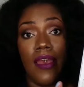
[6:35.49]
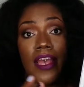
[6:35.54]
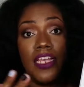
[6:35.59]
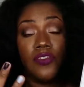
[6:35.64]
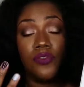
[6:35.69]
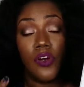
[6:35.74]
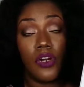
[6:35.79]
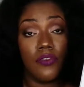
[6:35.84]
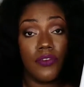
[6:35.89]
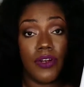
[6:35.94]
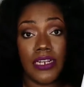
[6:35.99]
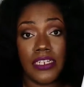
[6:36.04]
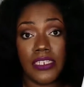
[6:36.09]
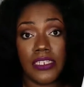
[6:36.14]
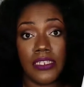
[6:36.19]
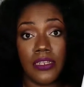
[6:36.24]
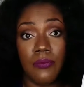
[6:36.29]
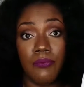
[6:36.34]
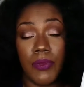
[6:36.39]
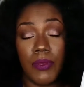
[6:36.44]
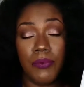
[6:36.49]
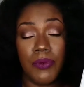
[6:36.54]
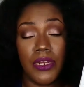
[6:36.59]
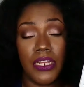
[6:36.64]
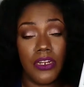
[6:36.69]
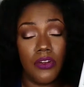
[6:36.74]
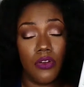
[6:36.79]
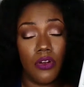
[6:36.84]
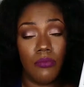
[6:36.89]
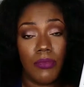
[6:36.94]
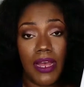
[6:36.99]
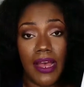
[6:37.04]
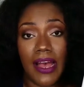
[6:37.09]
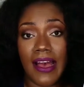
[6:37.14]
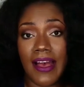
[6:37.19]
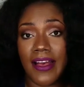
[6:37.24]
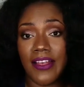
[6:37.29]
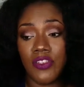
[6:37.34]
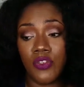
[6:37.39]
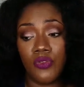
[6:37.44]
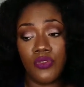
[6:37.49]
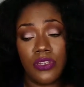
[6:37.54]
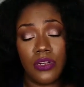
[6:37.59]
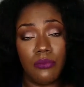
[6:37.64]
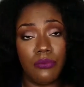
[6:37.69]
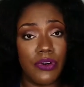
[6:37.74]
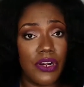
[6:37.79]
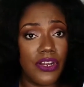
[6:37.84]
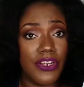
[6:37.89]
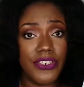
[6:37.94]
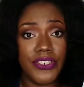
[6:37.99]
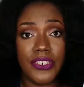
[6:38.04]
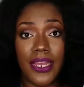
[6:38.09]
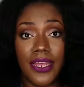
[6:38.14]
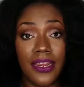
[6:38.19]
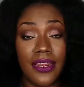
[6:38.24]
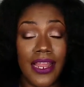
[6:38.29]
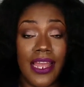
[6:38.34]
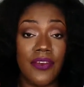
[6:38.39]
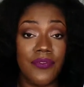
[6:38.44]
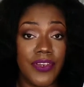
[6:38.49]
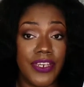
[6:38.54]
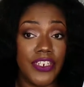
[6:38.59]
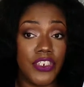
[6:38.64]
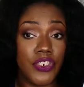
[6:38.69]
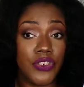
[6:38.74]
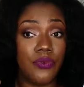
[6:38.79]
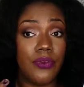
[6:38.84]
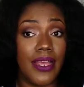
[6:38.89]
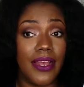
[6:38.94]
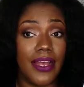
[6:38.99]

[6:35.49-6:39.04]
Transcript: As far as me putting it on my eyes using a brush, I didn't have an issue.